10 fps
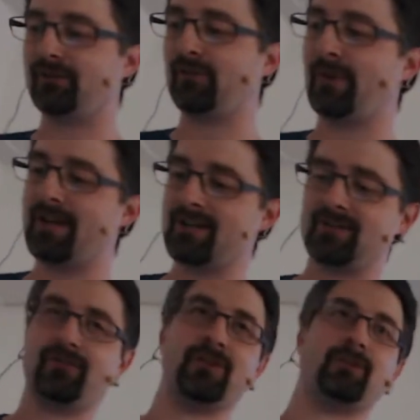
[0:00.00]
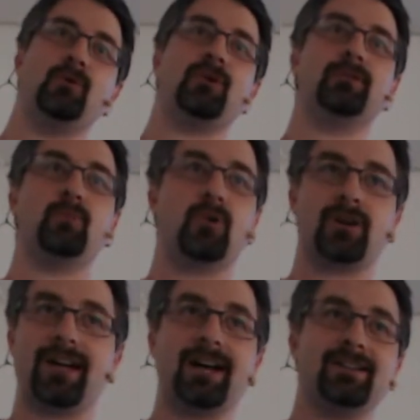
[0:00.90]
configurations with more and
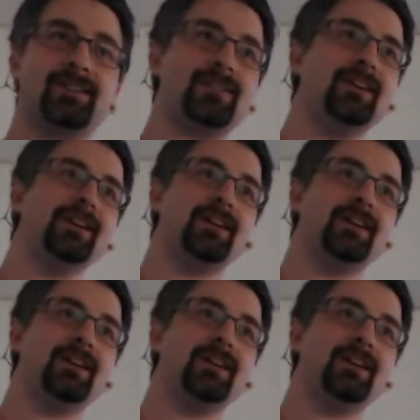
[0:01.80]
more lines,